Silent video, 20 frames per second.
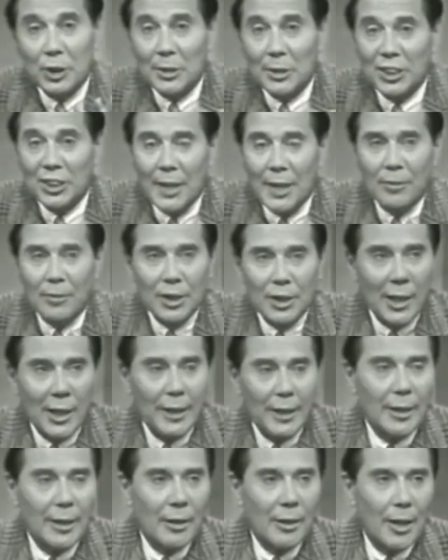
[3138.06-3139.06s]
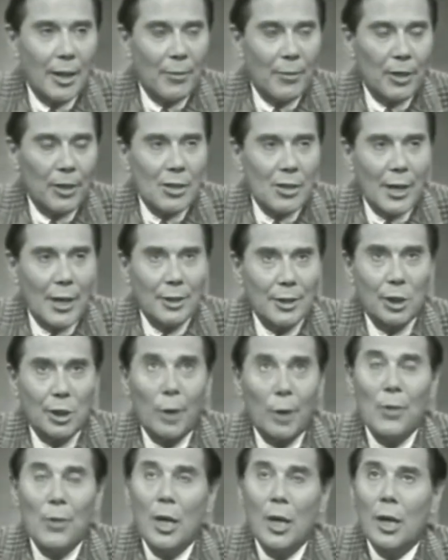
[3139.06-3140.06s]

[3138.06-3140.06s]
be safety night here on the Tonight Show,